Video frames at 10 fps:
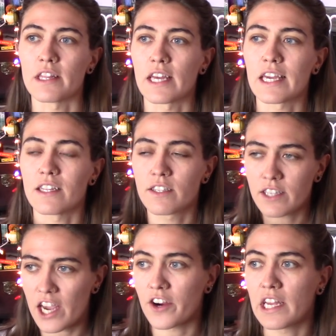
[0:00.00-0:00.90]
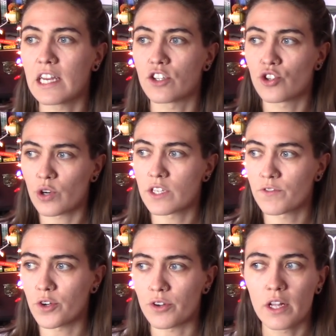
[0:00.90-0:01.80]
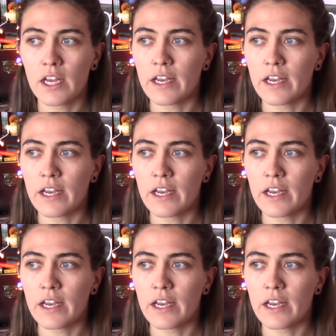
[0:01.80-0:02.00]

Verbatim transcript: Like it's scary, it's stressful,